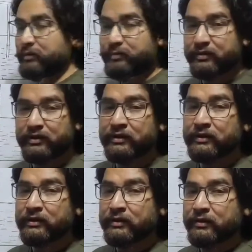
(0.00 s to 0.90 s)

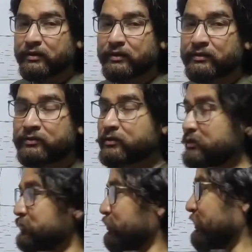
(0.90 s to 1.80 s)
prepared in
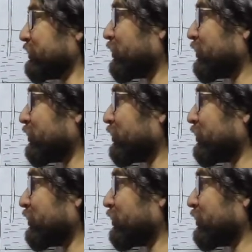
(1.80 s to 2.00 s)
this way,